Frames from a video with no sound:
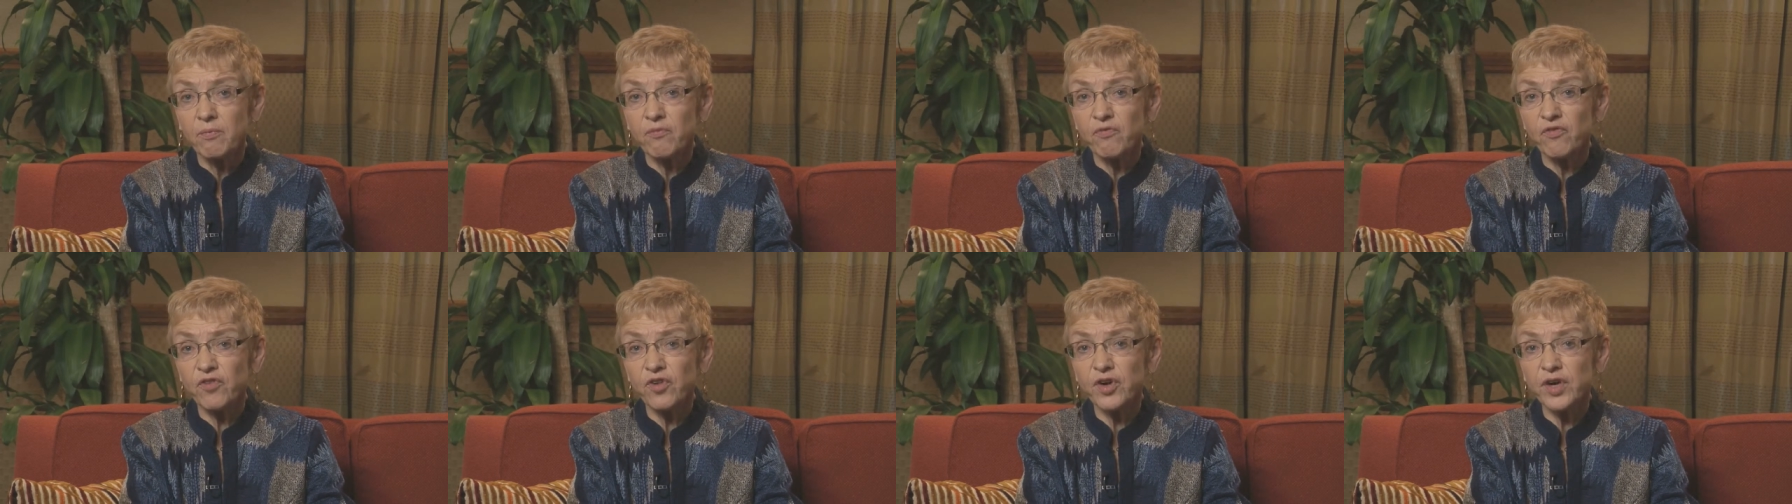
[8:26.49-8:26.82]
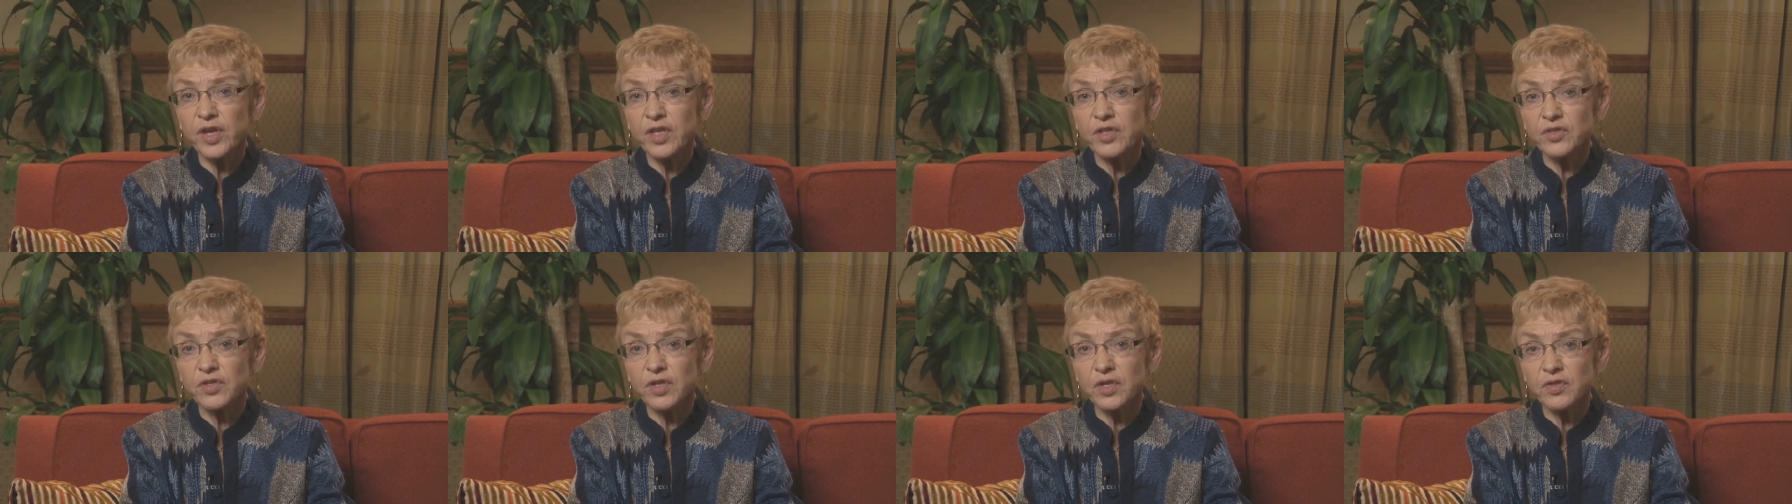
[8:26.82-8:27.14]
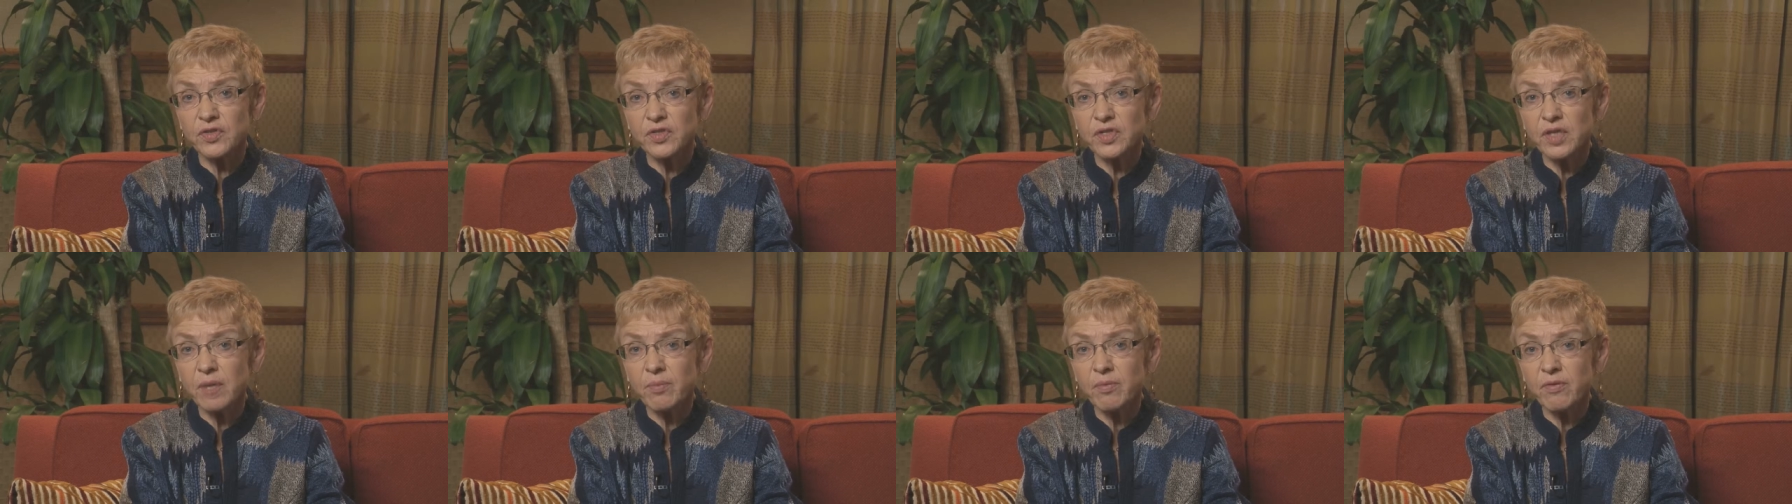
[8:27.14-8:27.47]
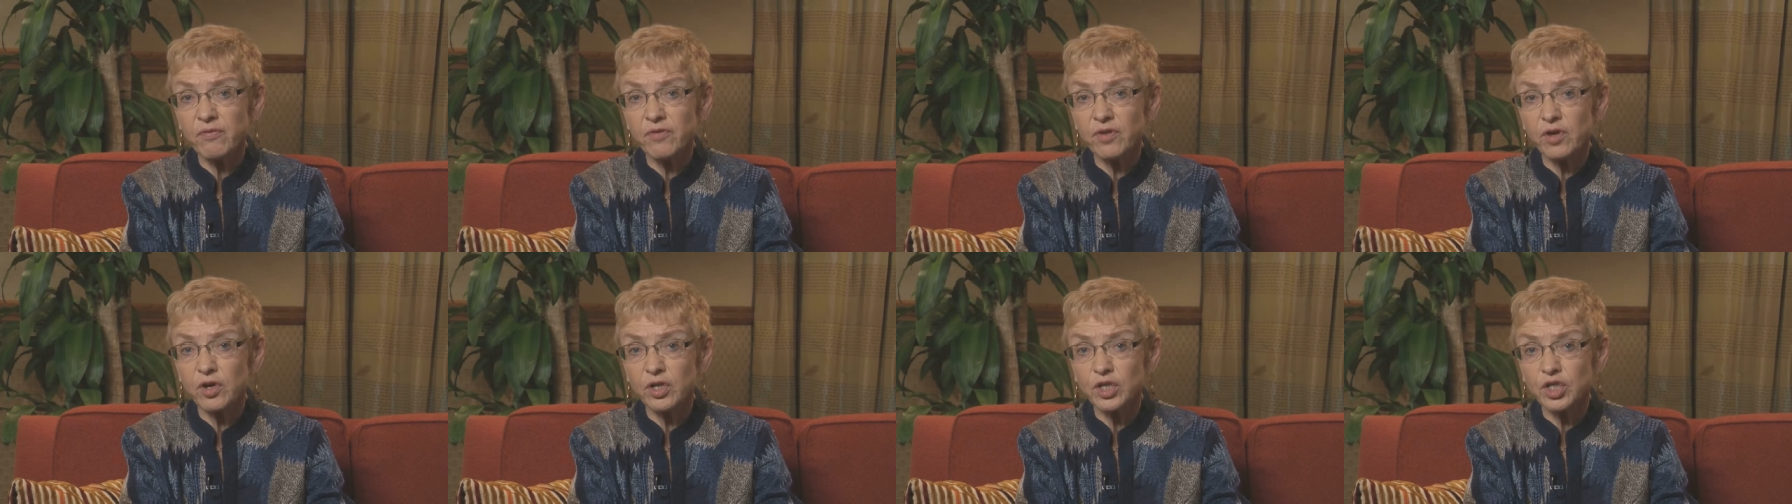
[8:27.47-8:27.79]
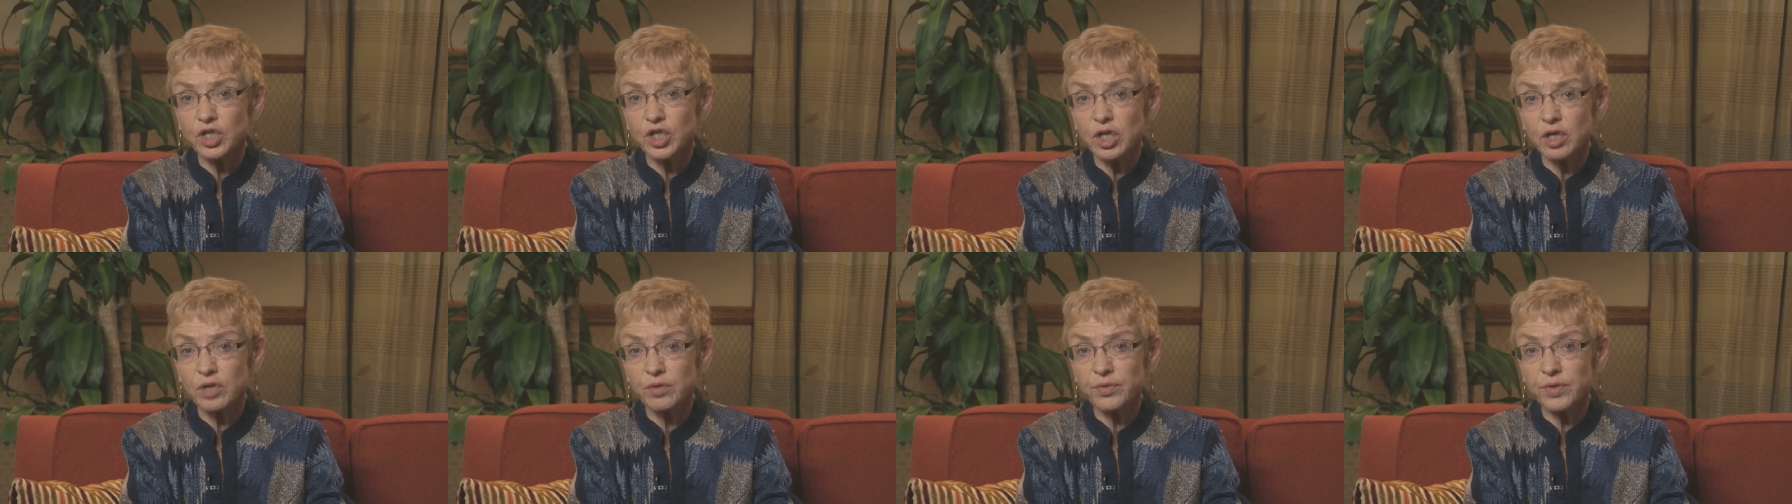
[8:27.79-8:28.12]
For instance, some of your
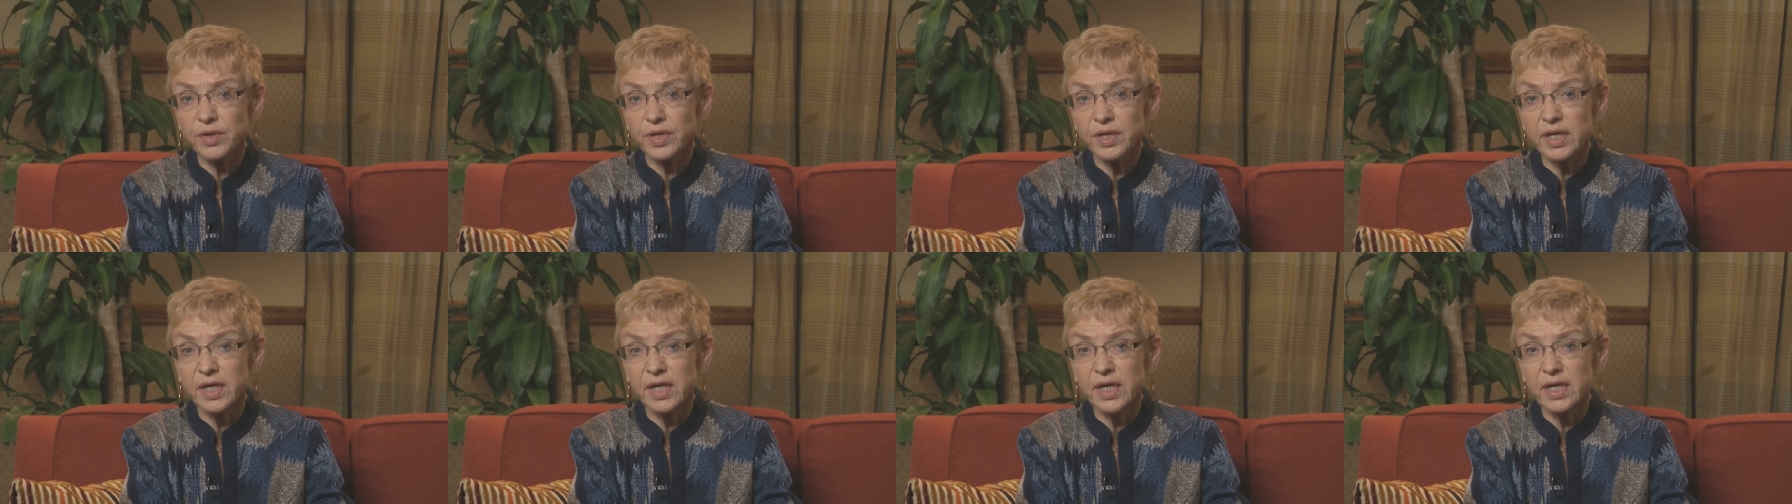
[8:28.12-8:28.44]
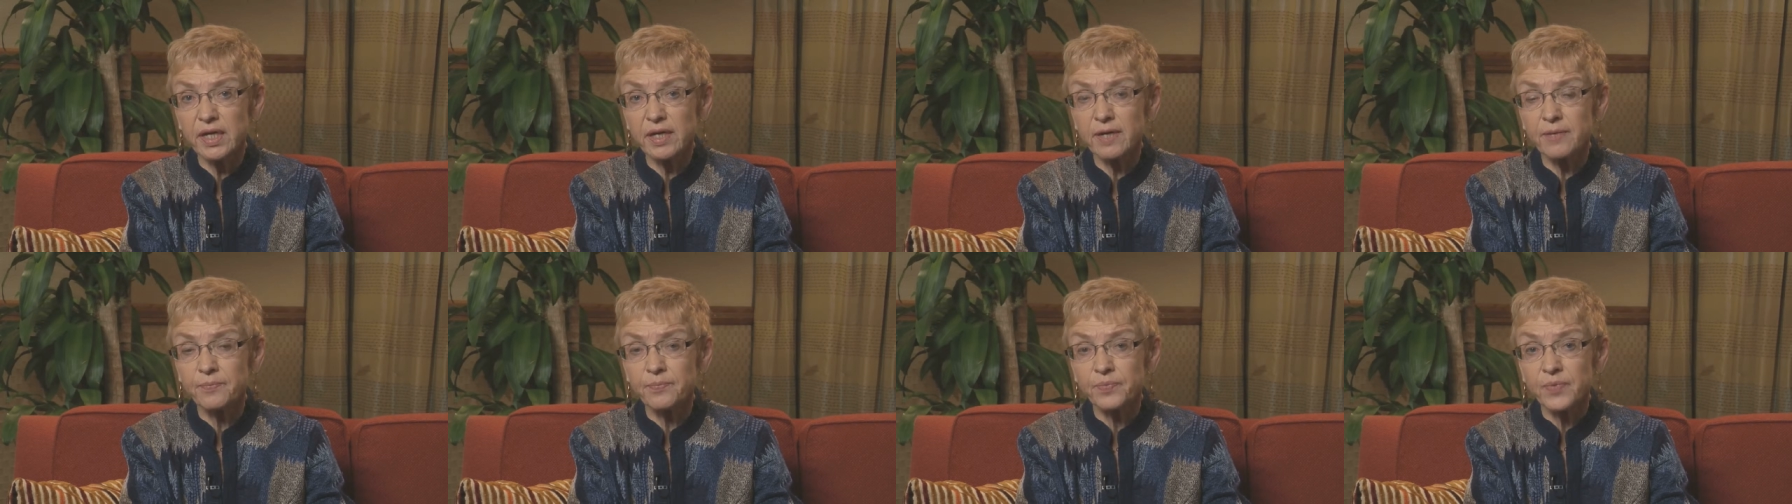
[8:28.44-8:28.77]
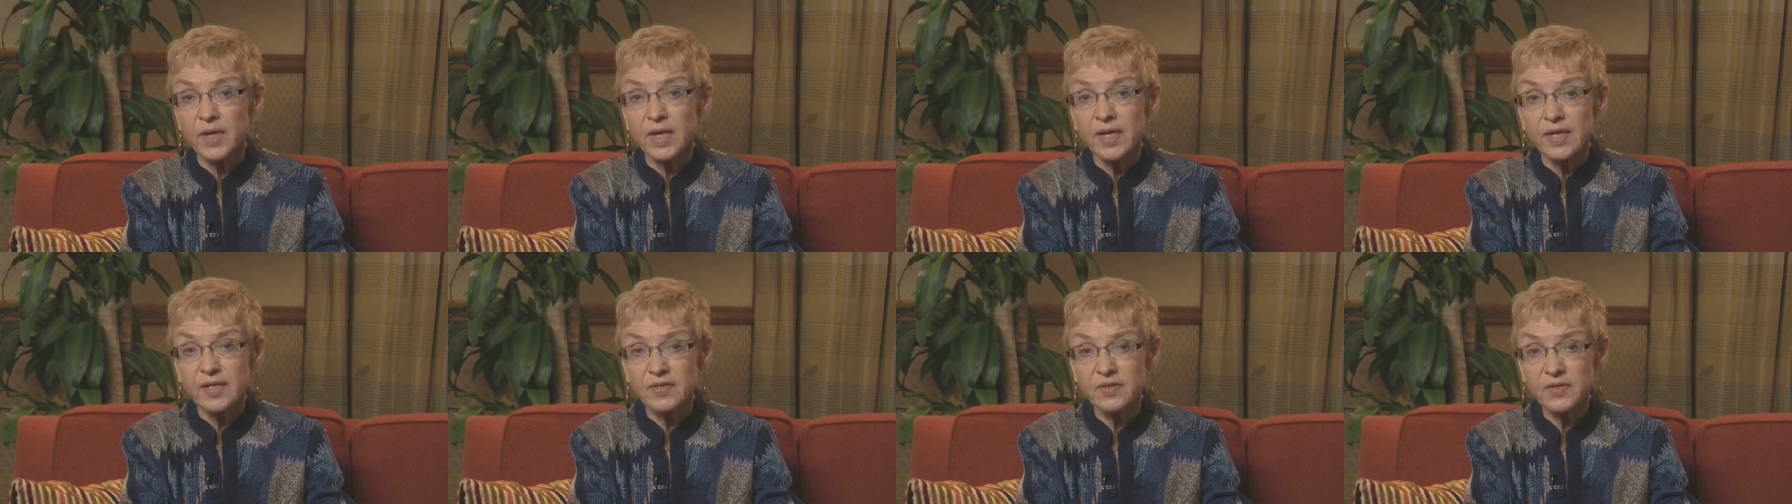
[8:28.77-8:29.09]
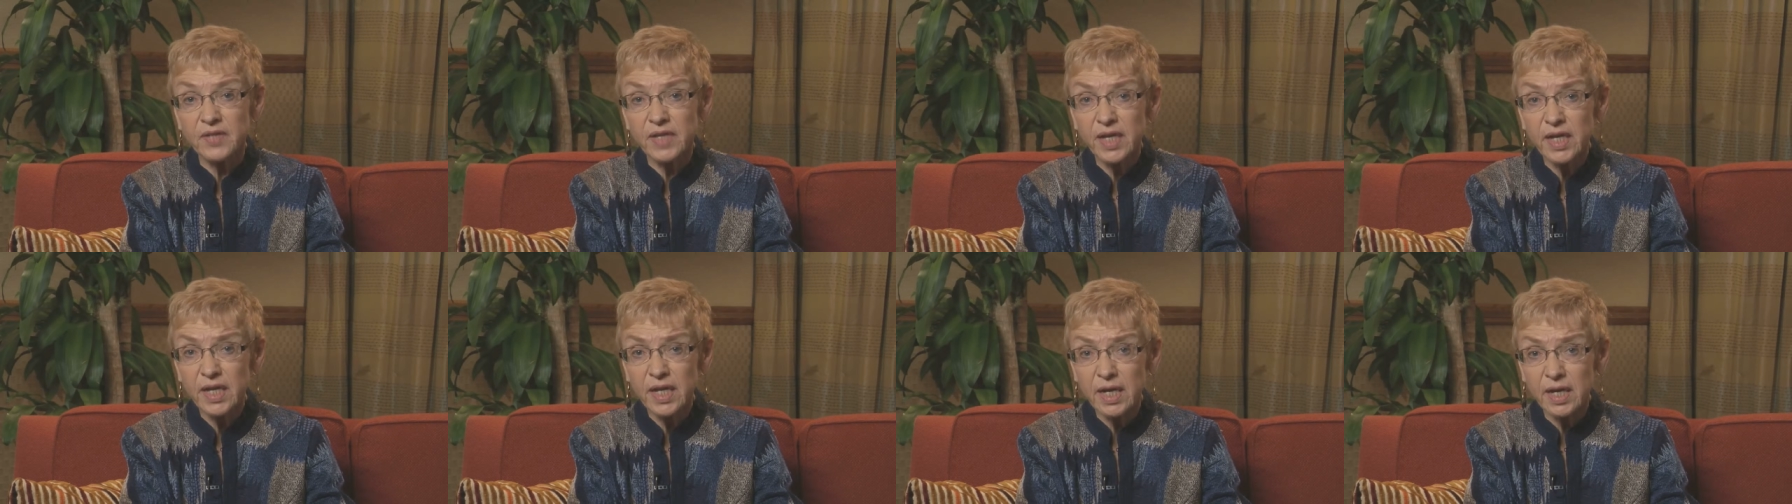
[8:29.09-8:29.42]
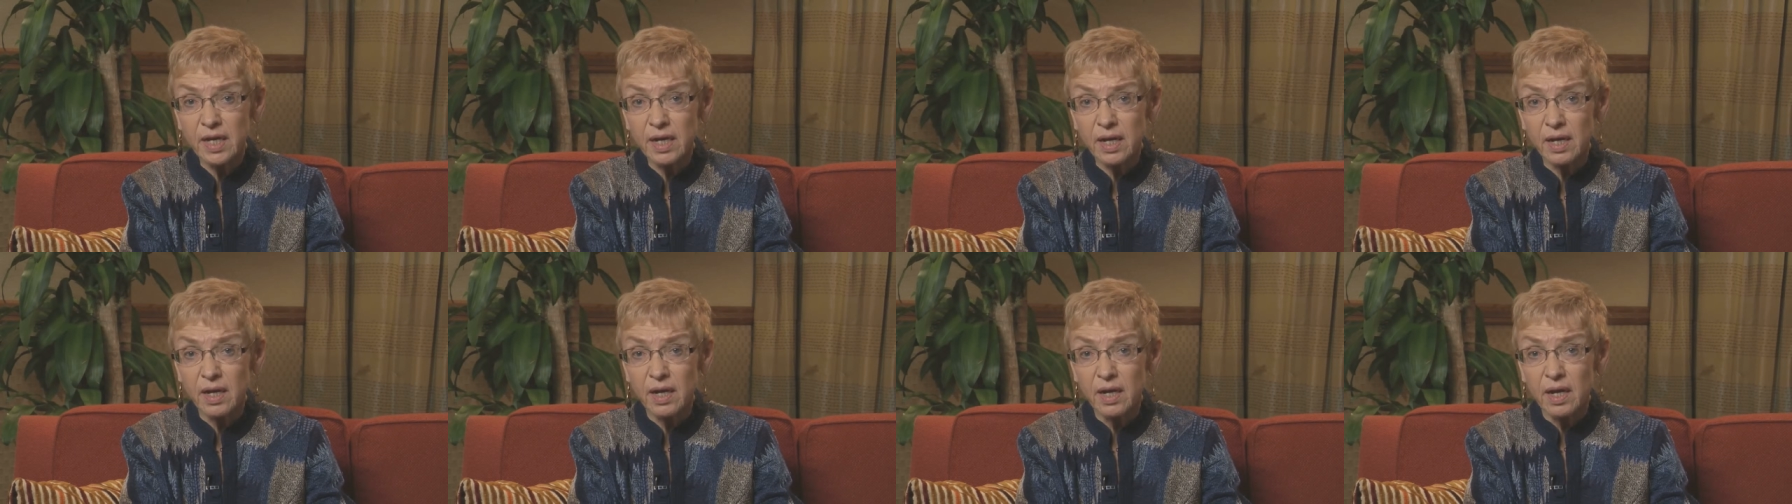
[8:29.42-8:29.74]
children need
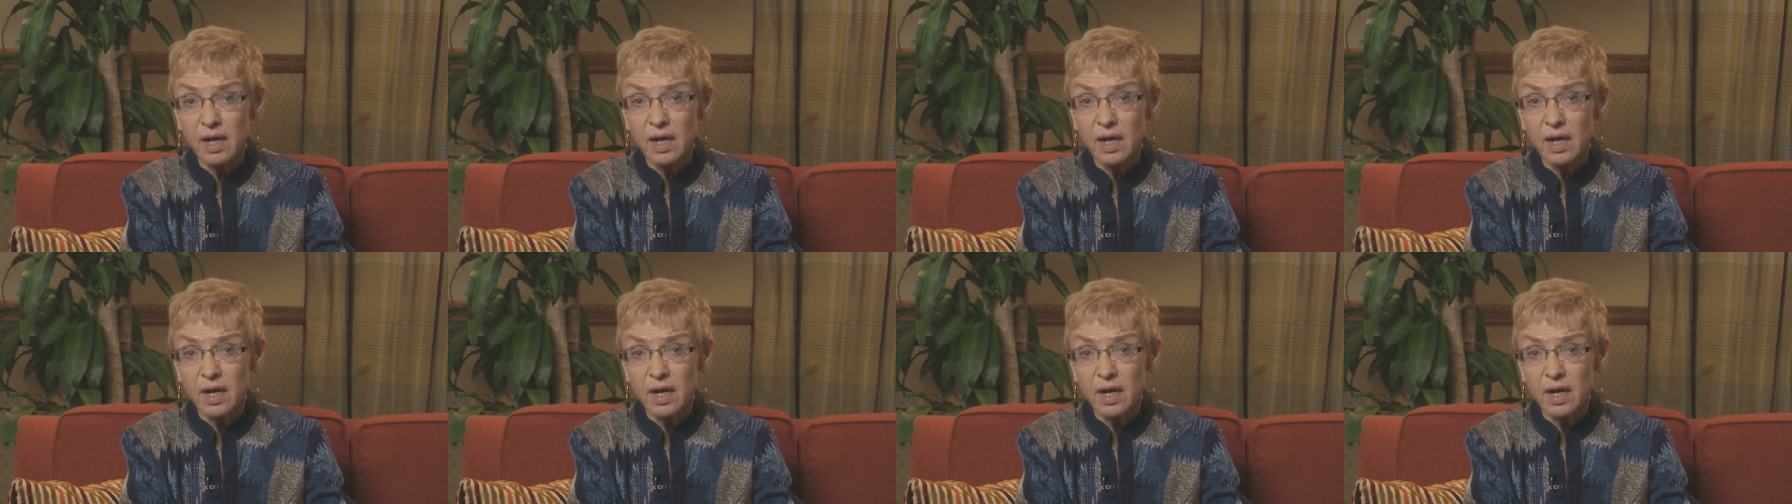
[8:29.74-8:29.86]
seating